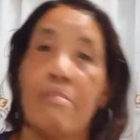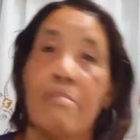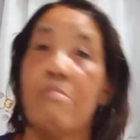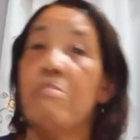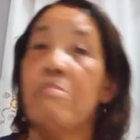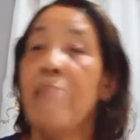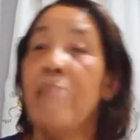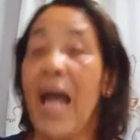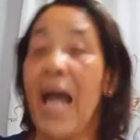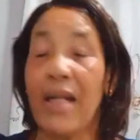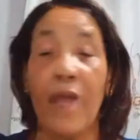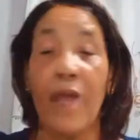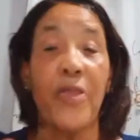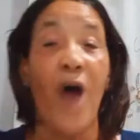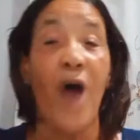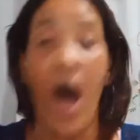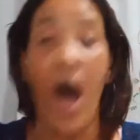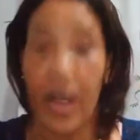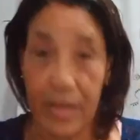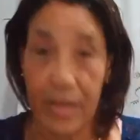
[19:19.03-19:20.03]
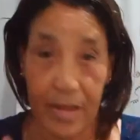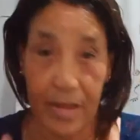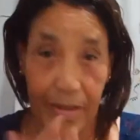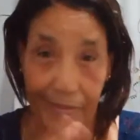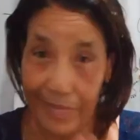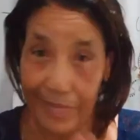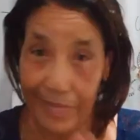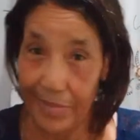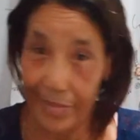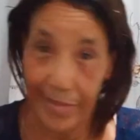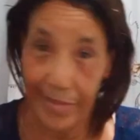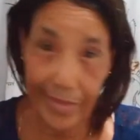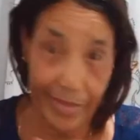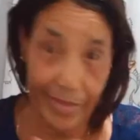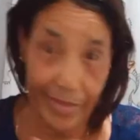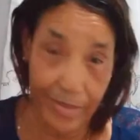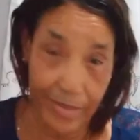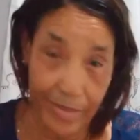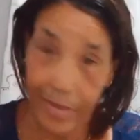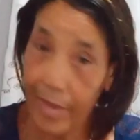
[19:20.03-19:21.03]
Not a thought
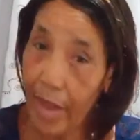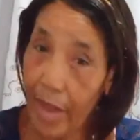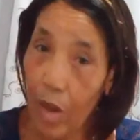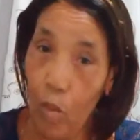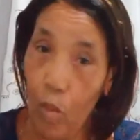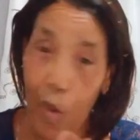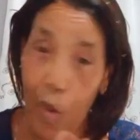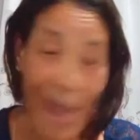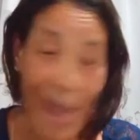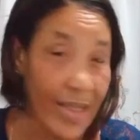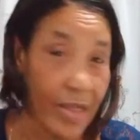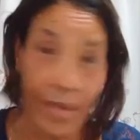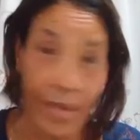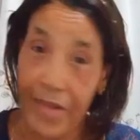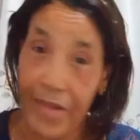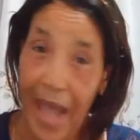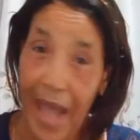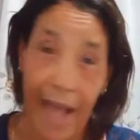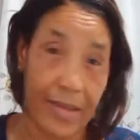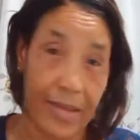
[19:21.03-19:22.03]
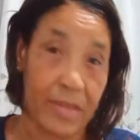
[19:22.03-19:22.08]
went into that.